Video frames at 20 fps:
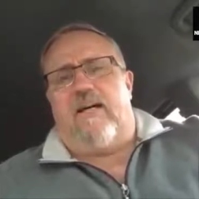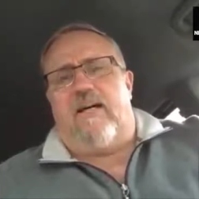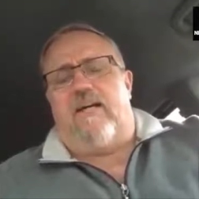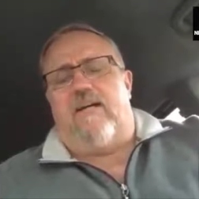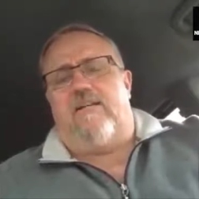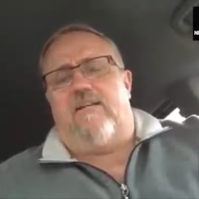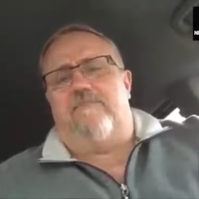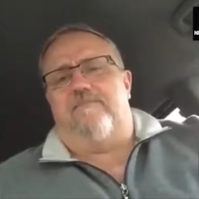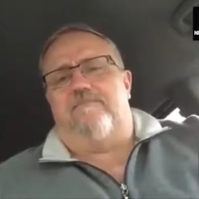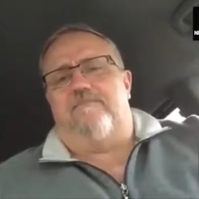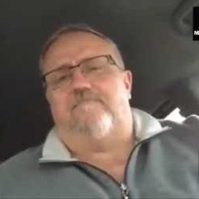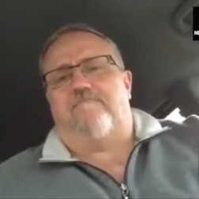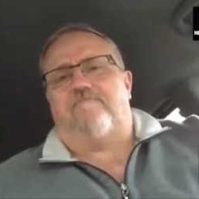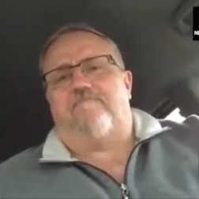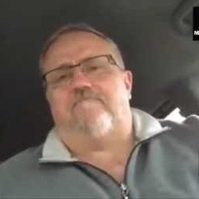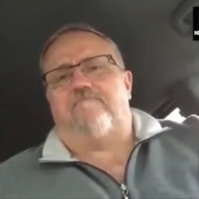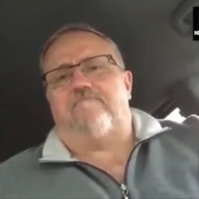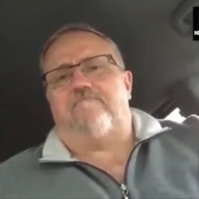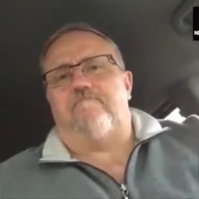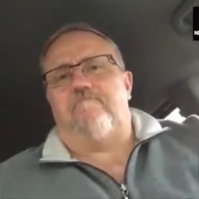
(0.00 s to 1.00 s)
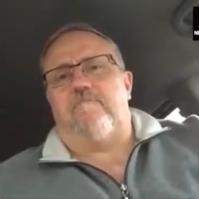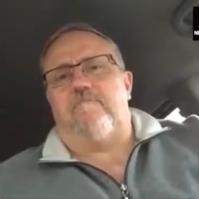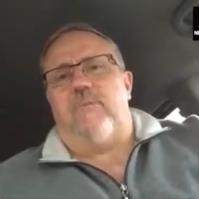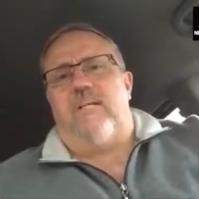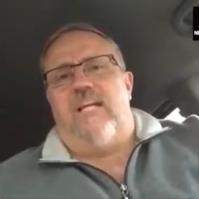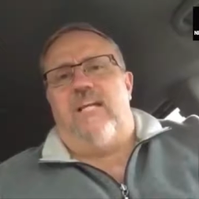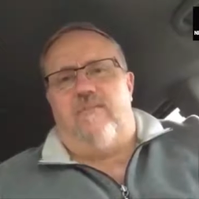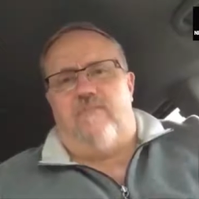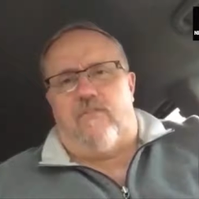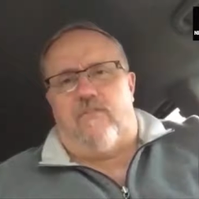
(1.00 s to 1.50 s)
Um,
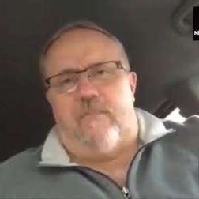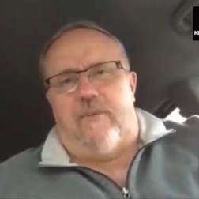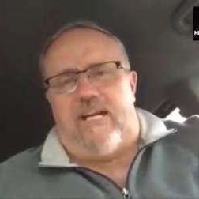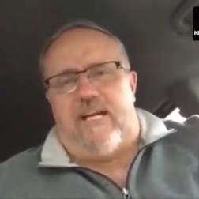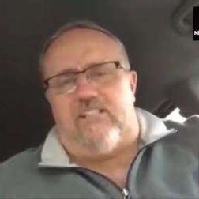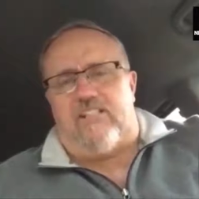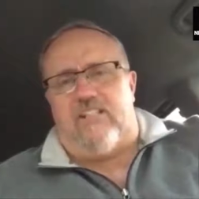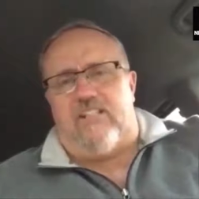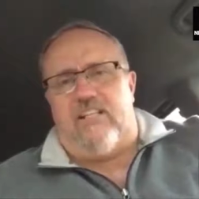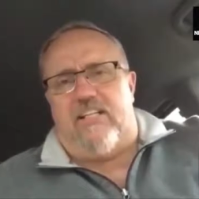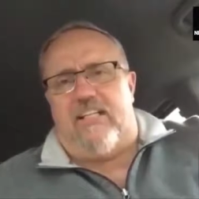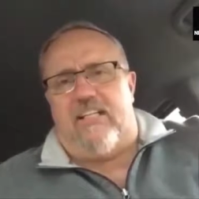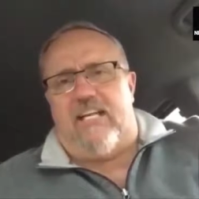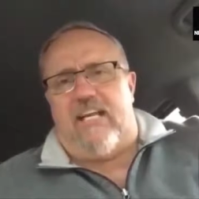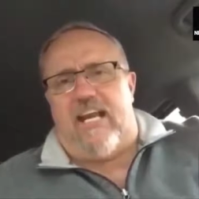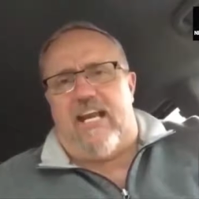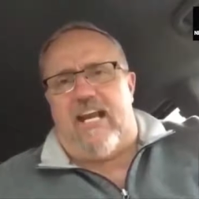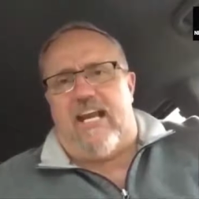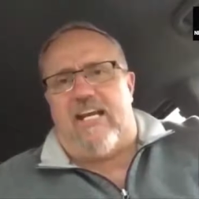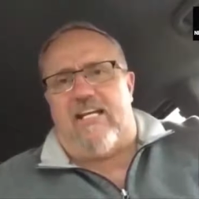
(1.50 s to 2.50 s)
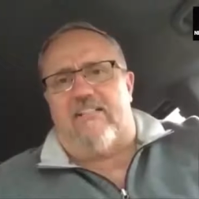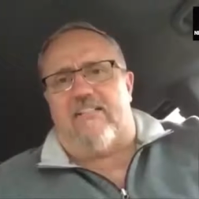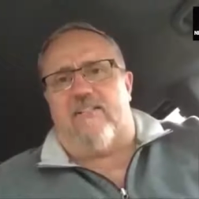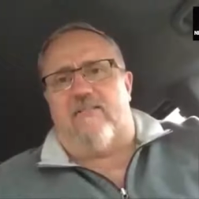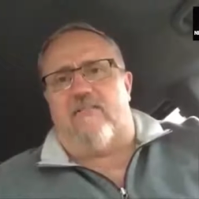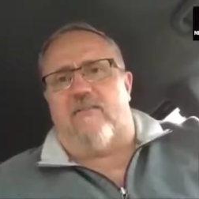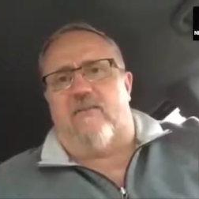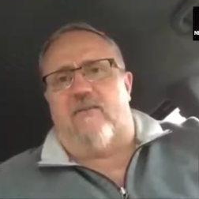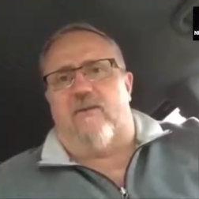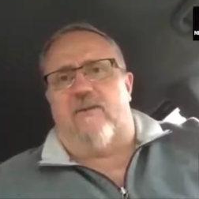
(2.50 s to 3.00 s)
information that he
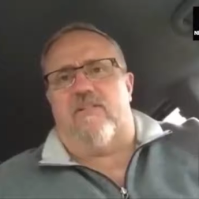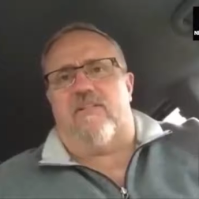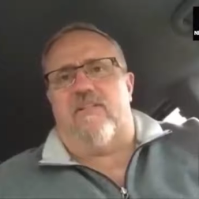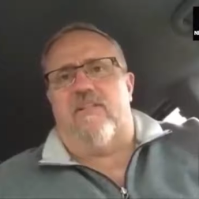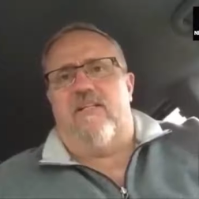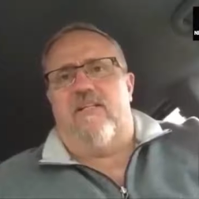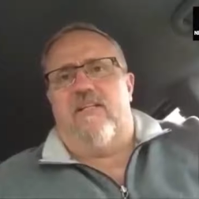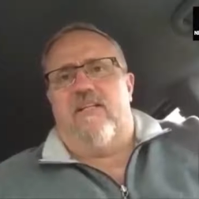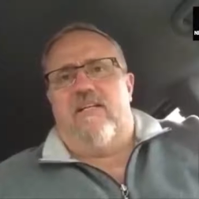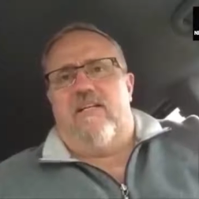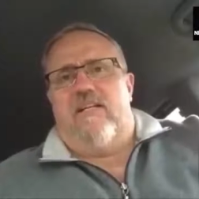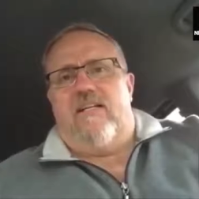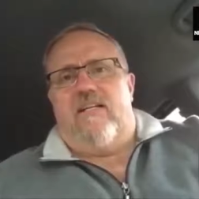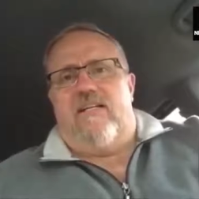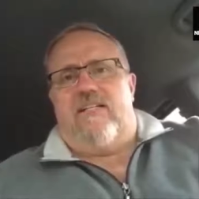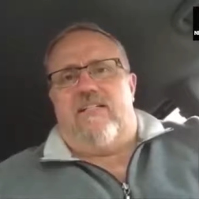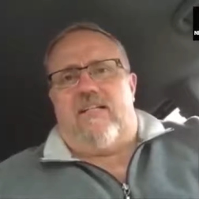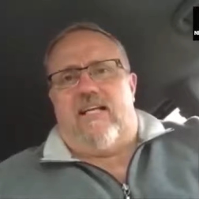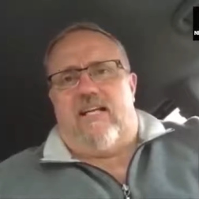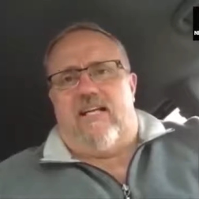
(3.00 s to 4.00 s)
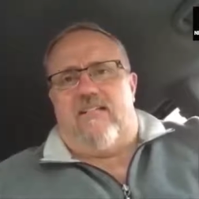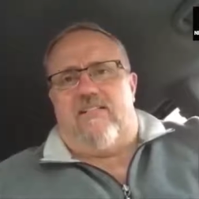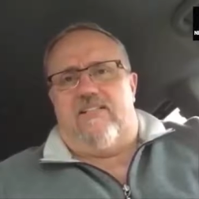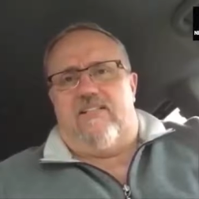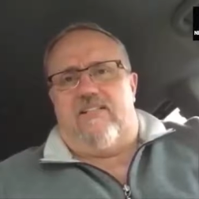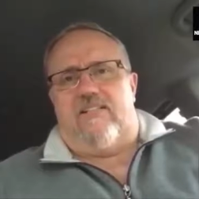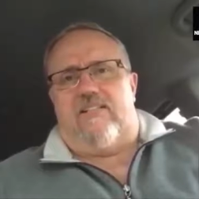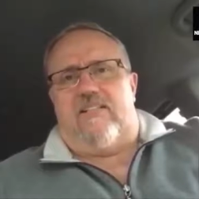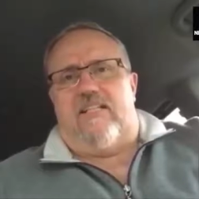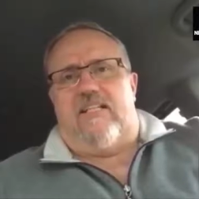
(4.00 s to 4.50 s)
has, of course,
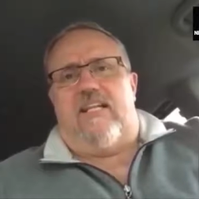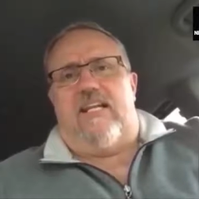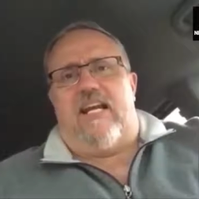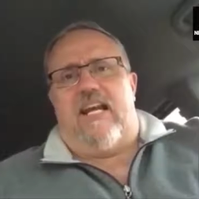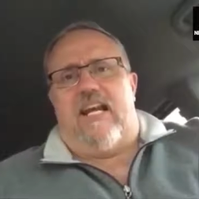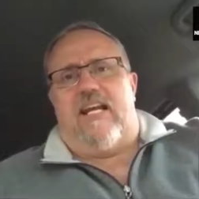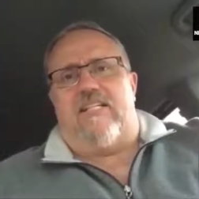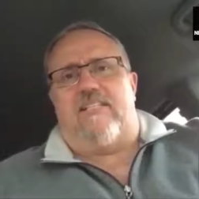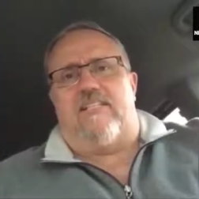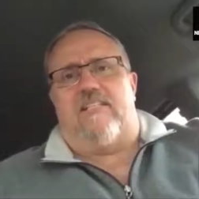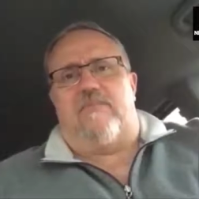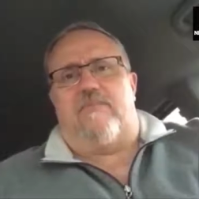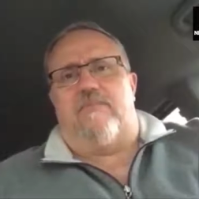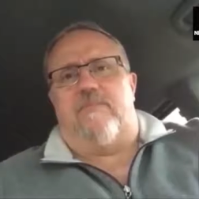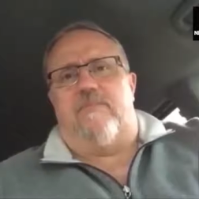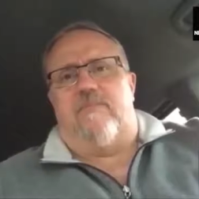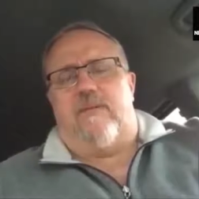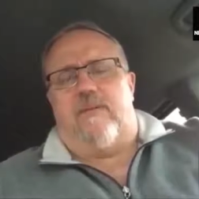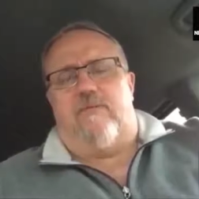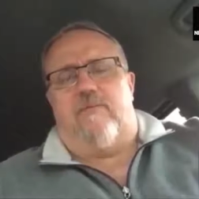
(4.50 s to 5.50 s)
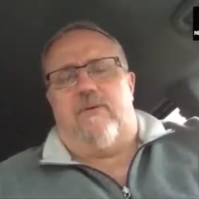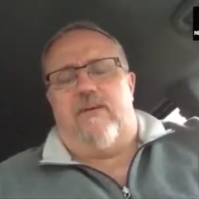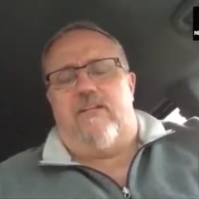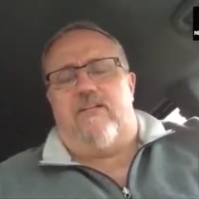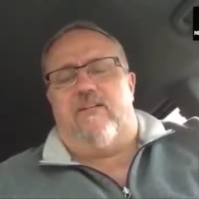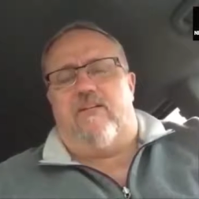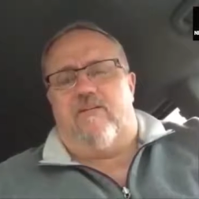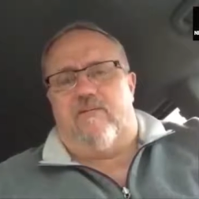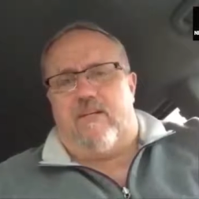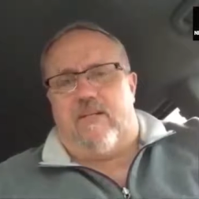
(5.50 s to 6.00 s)
intelligence that he has that
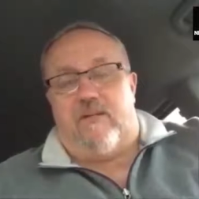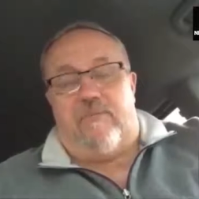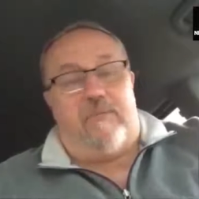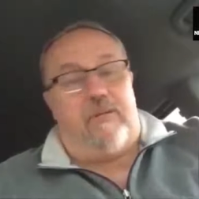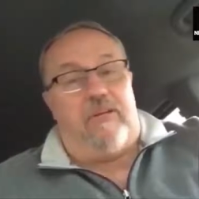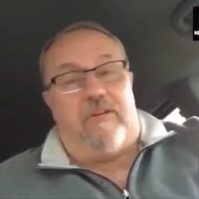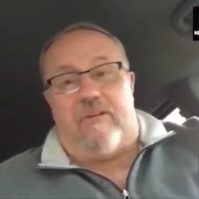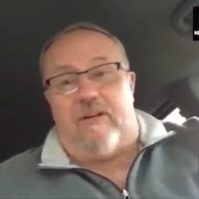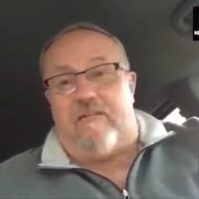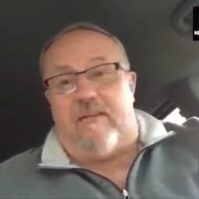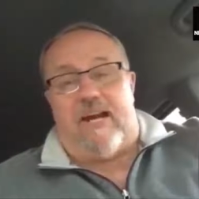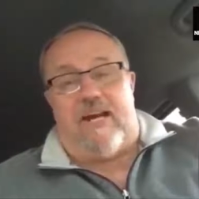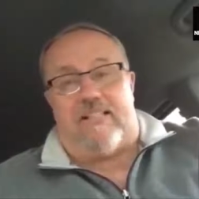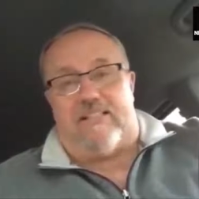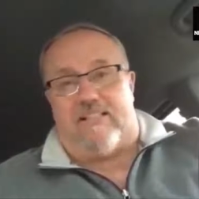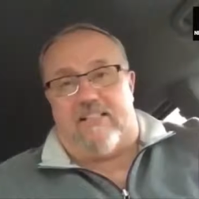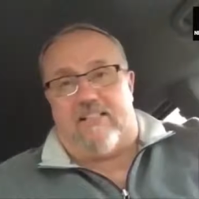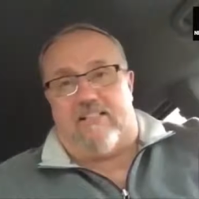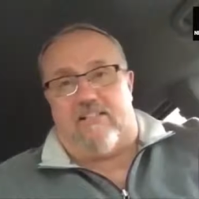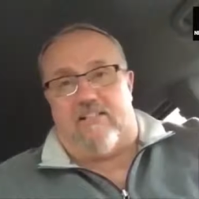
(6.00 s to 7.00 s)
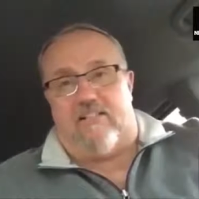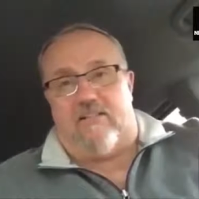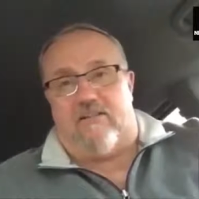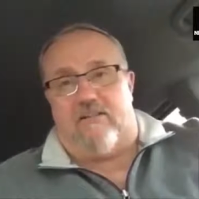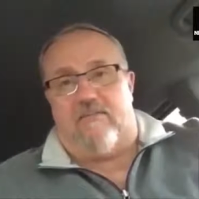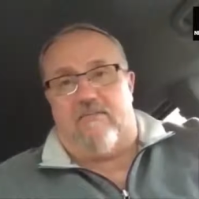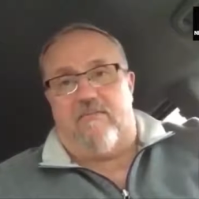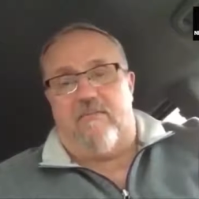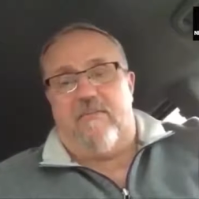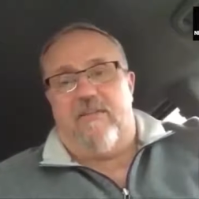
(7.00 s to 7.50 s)
we don't that we don't have access
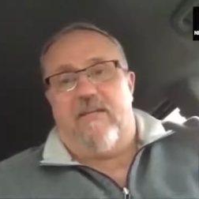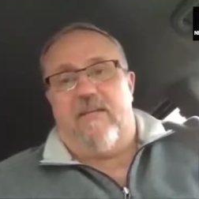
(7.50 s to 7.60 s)
to.